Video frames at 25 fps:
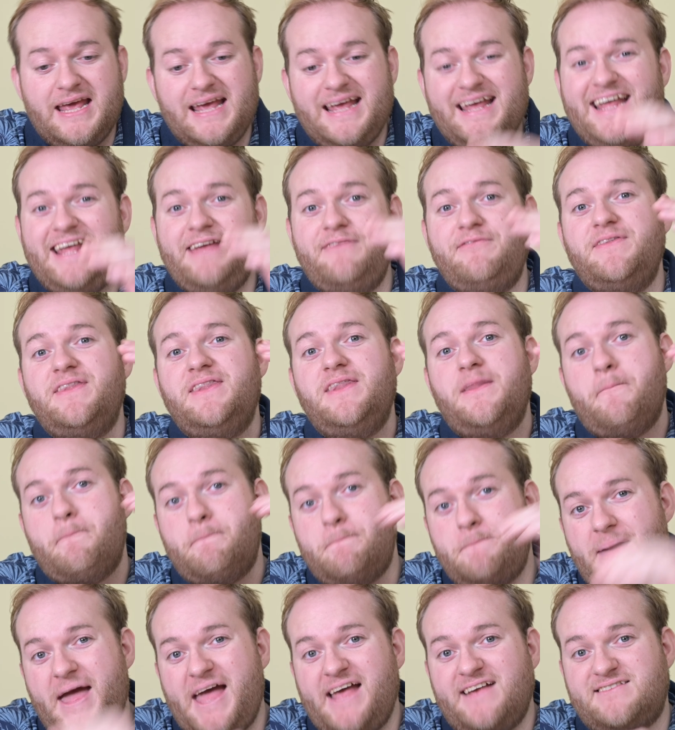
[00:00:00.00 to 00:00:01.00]
Even the
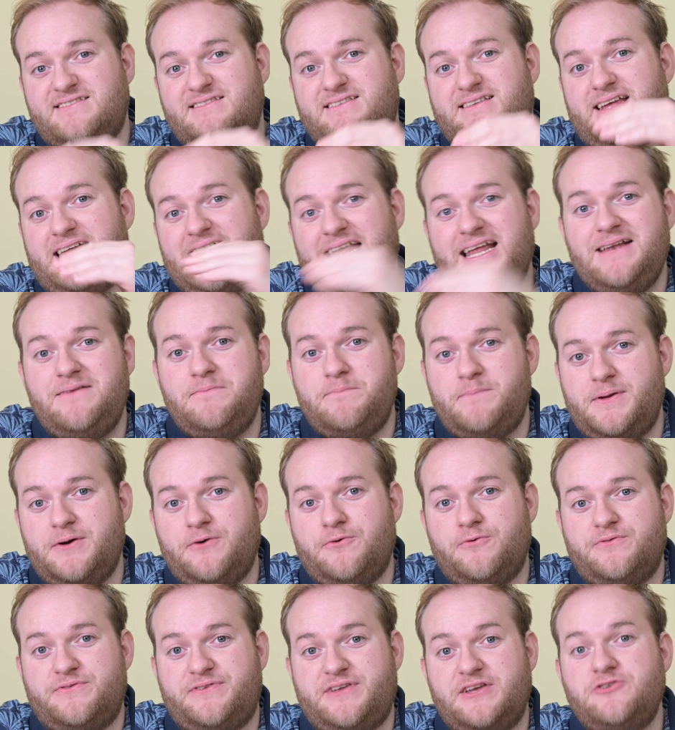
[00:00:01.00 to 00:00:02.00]
best
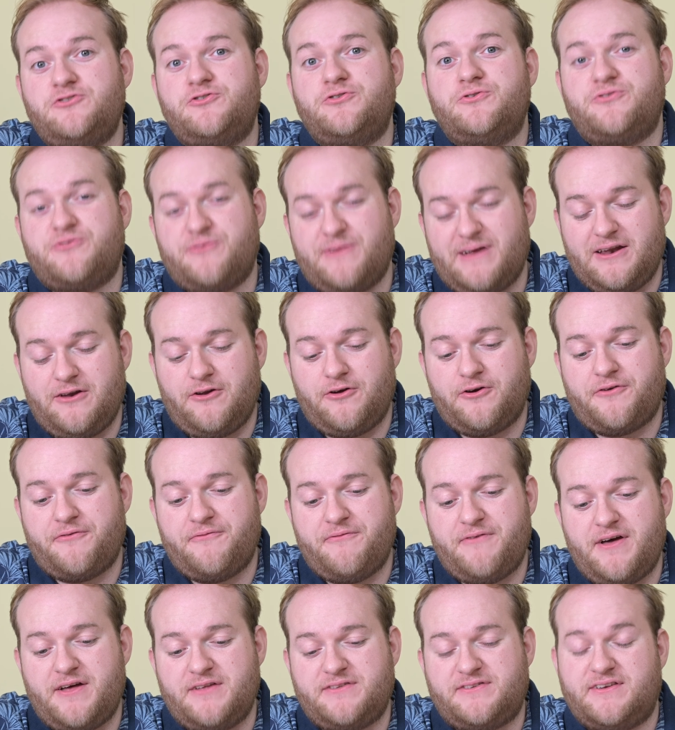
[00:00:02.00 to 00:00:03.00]
inbuilt digital to analog
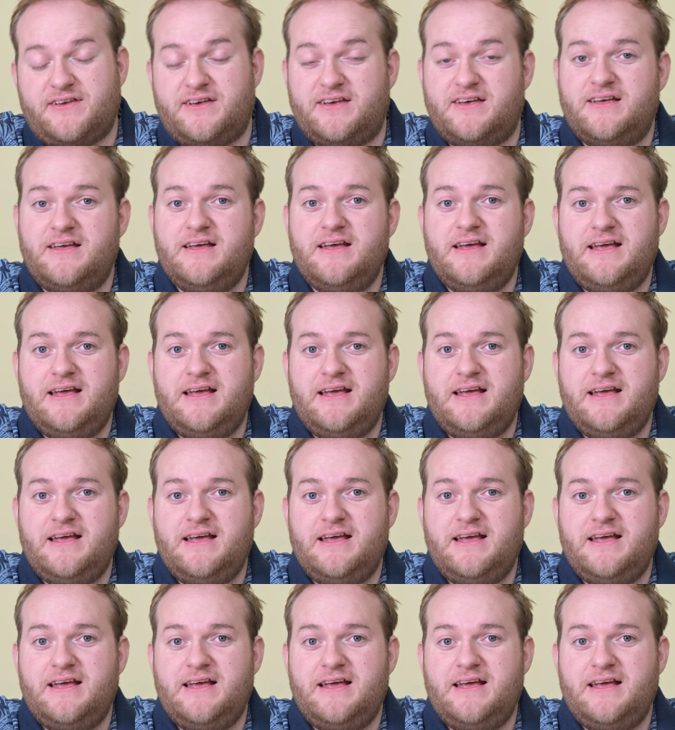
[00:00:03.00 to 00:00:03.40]
converter